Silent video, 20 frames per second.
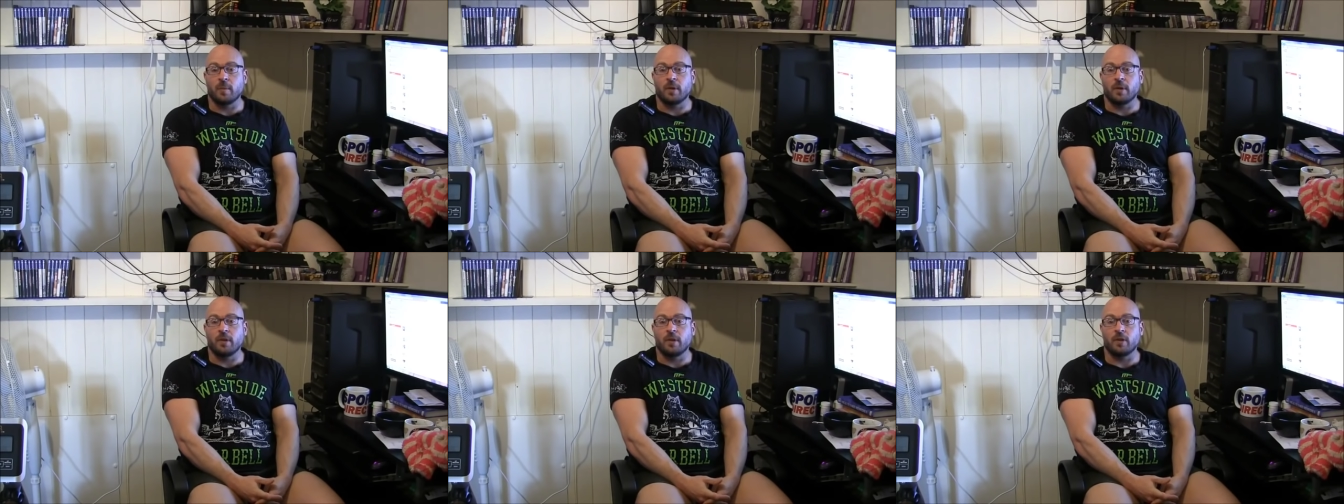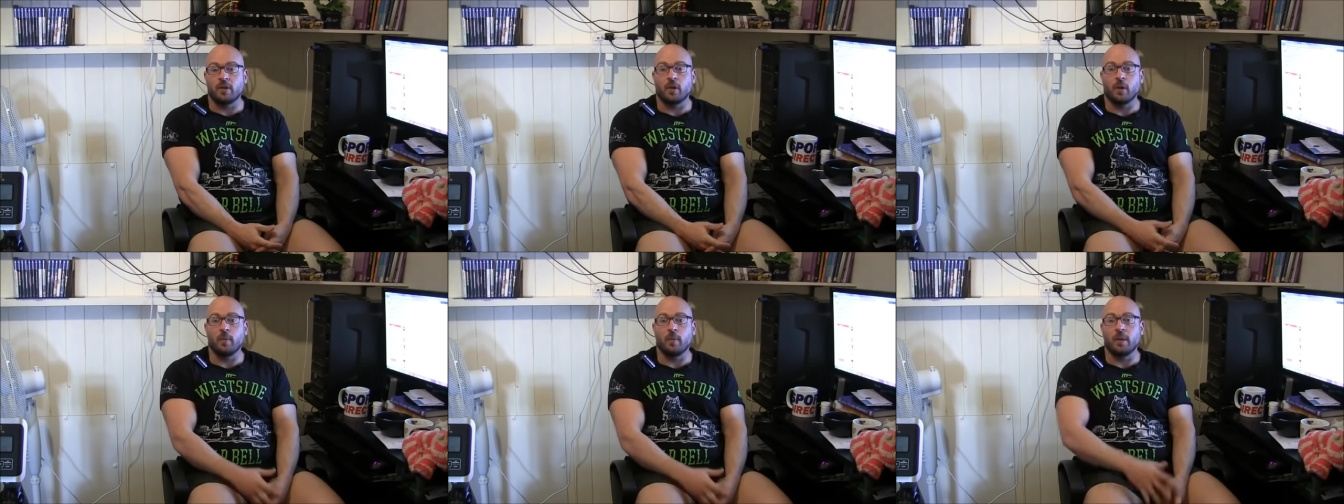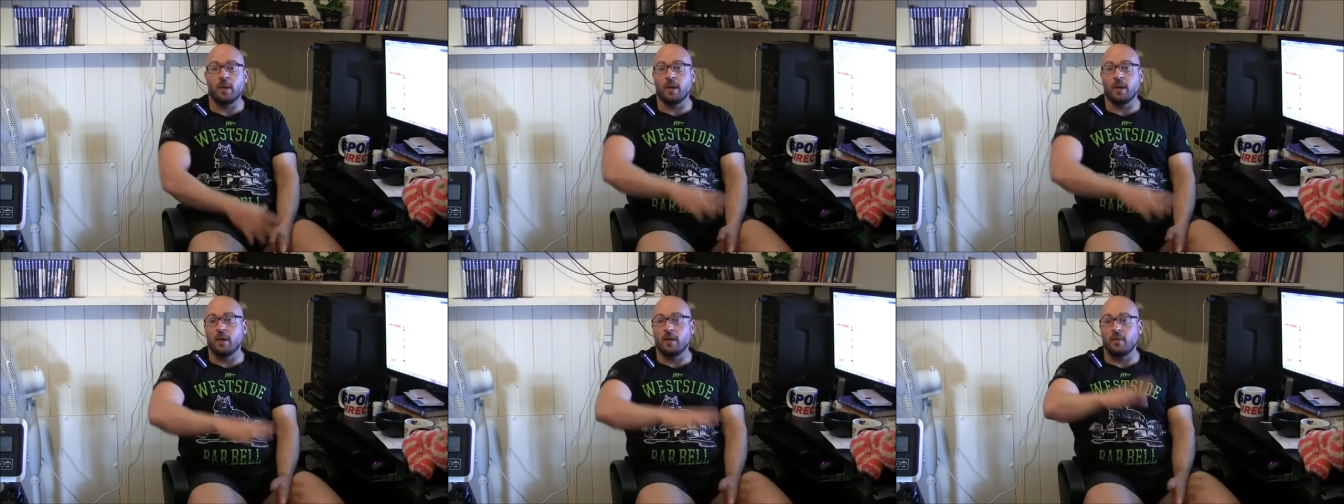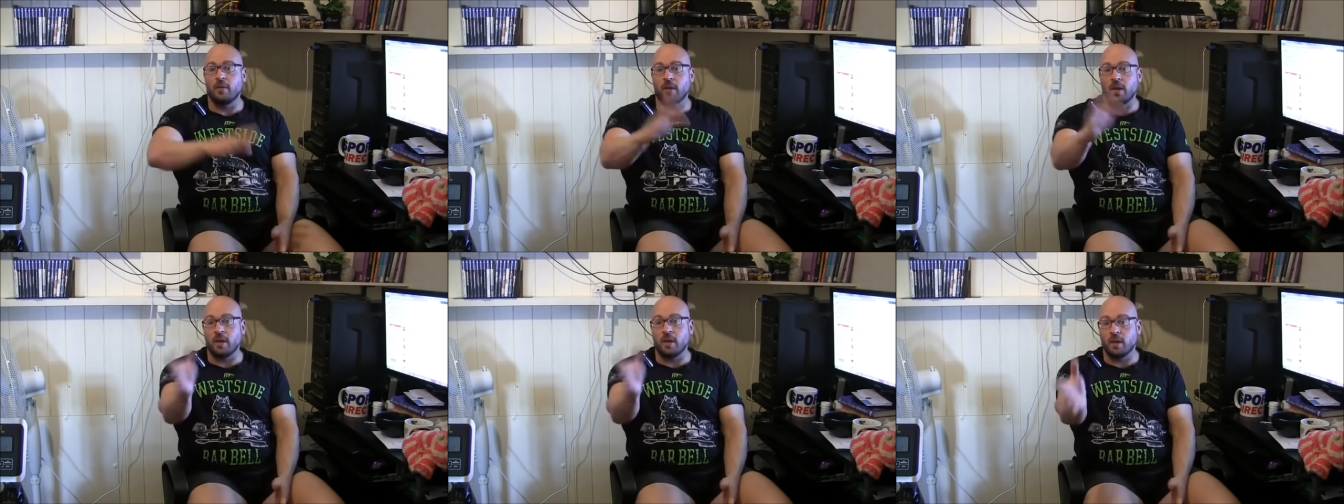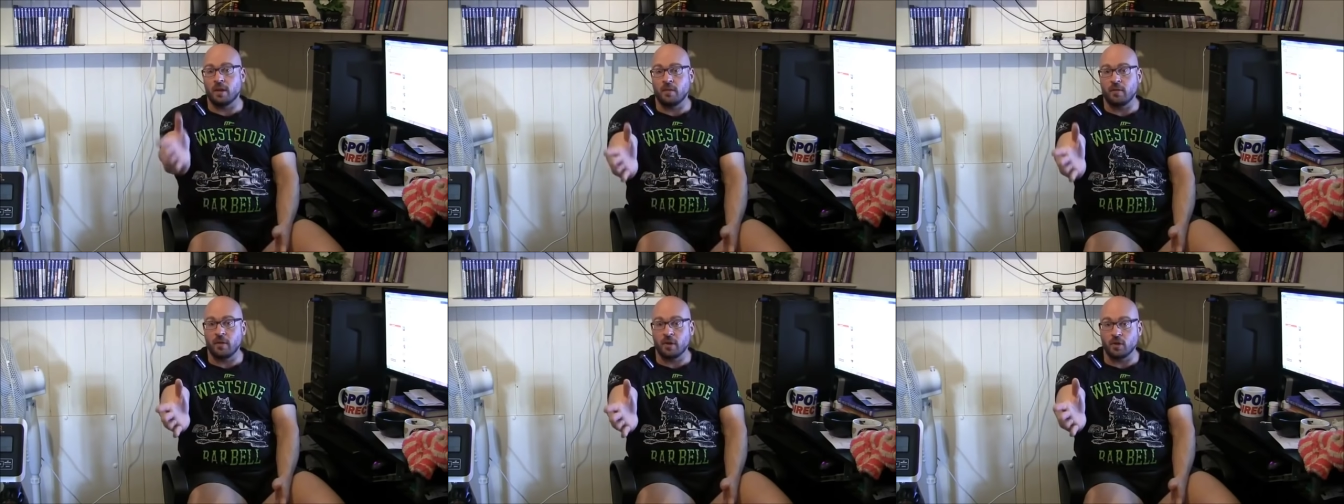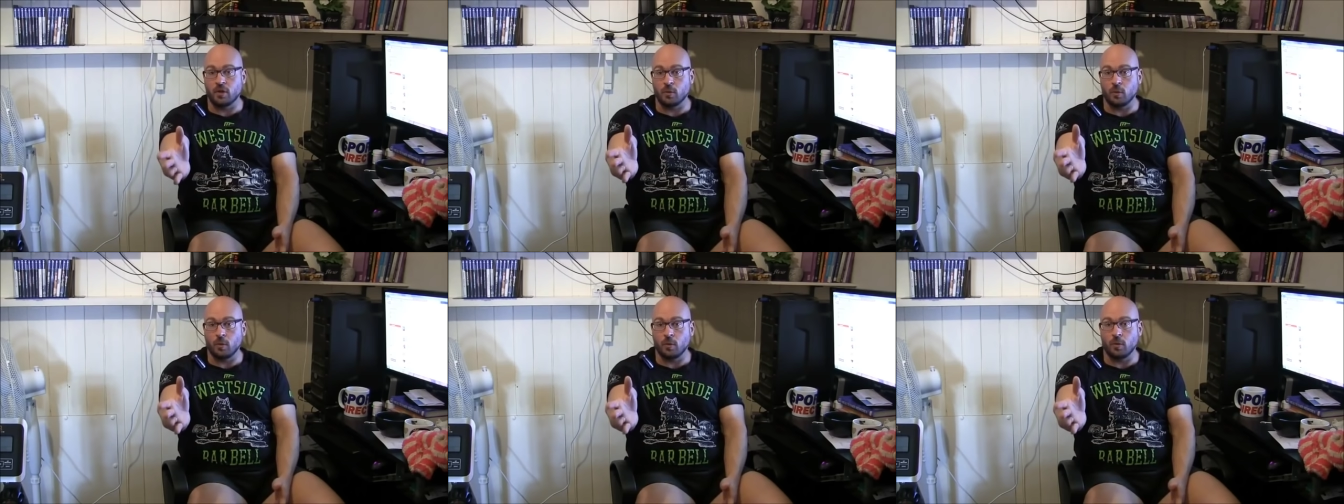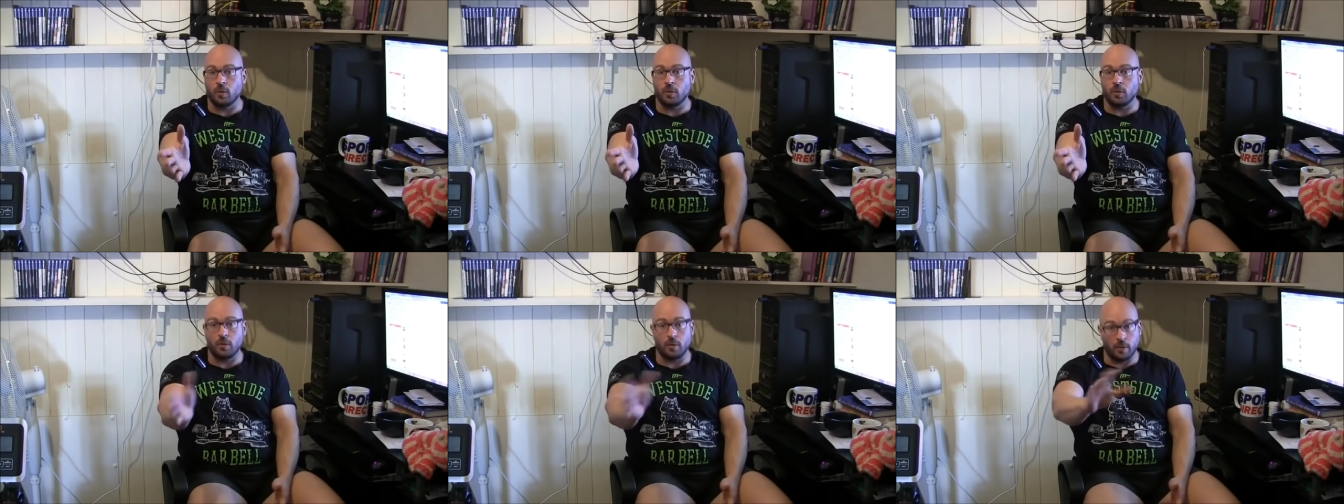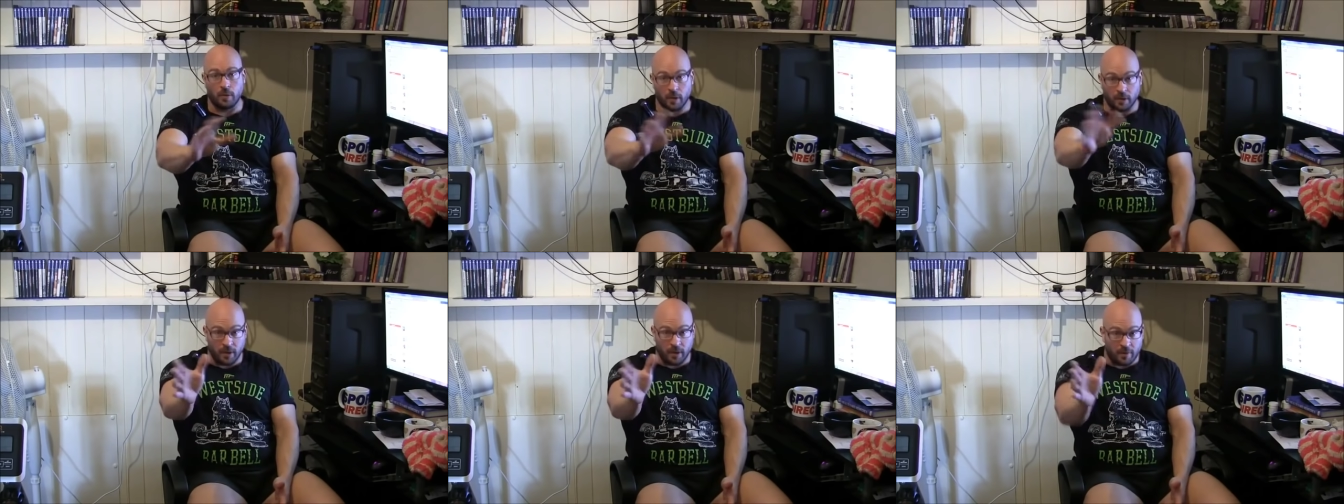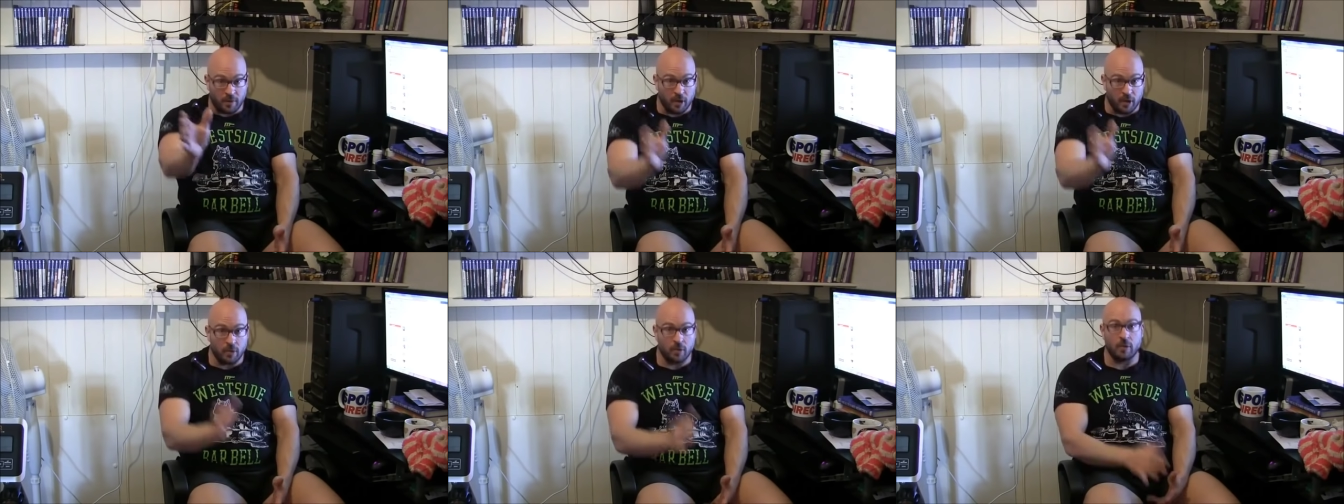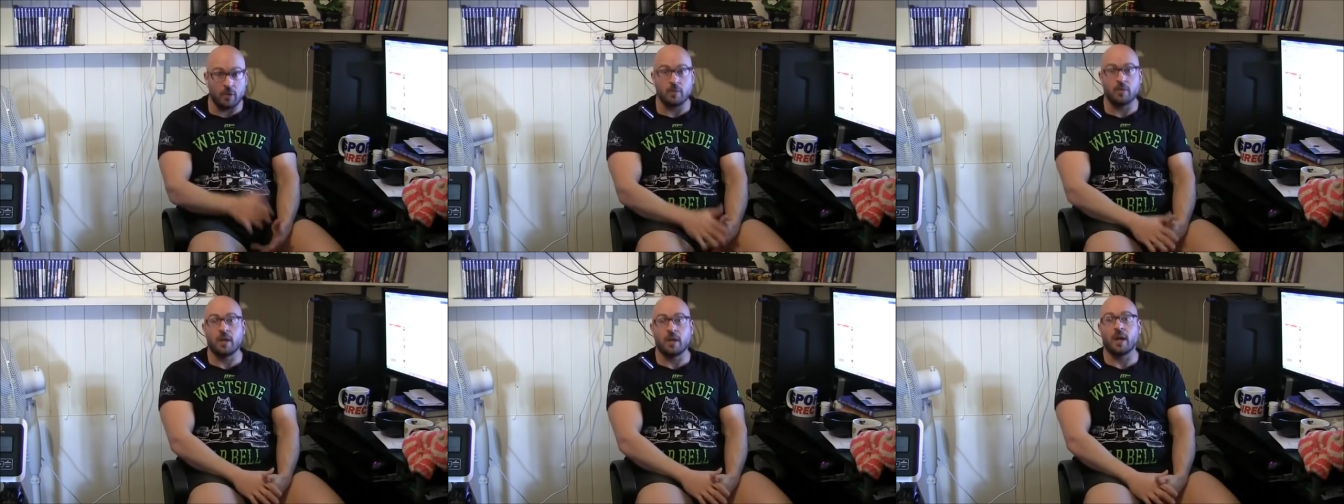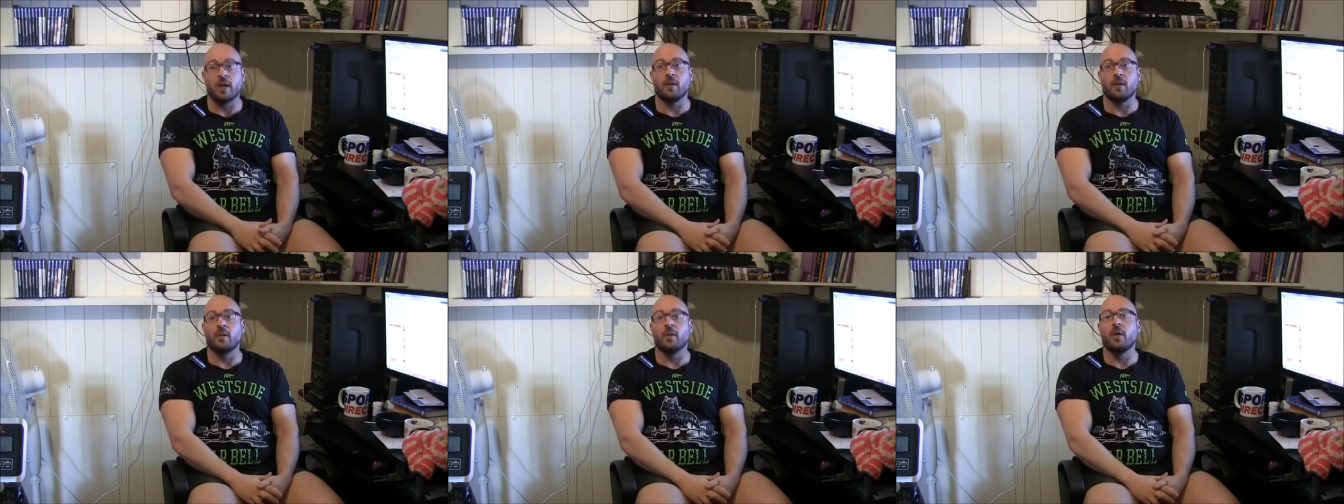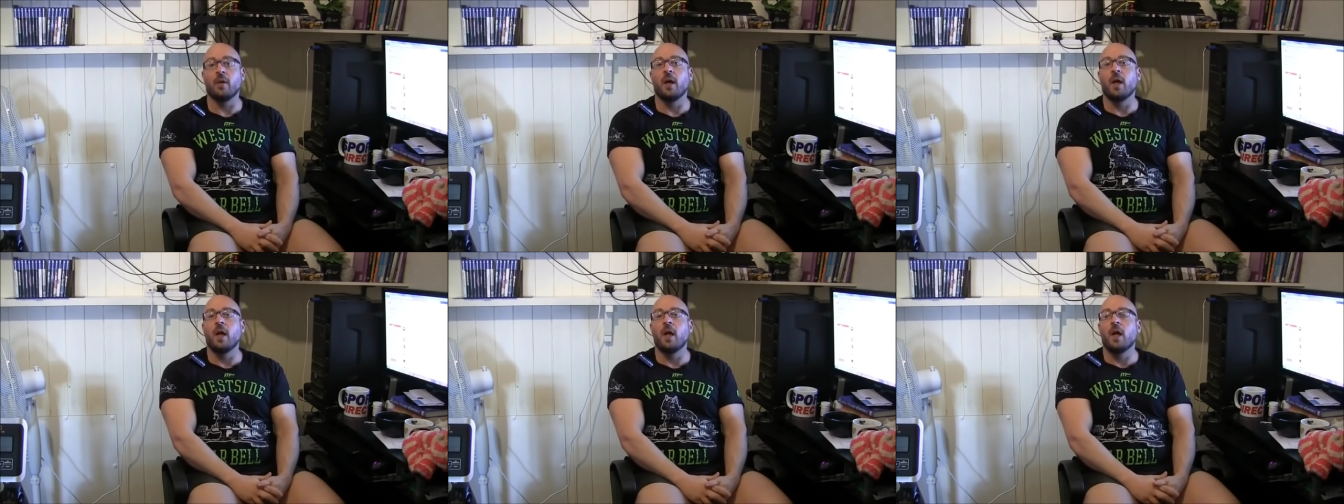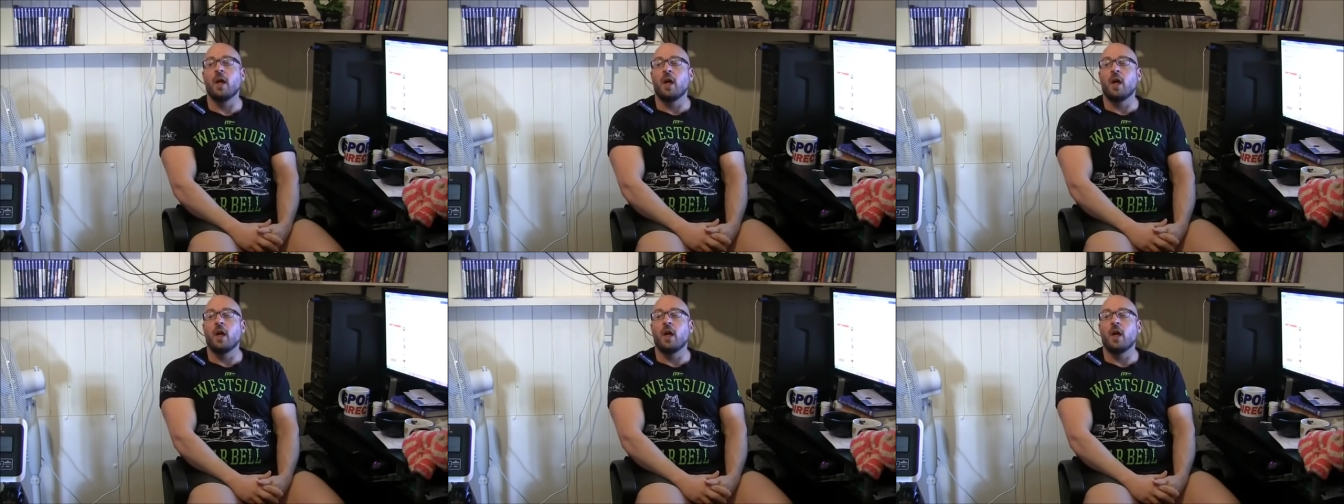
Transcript: Embassy told me that if the individual who does have a YouTube channel,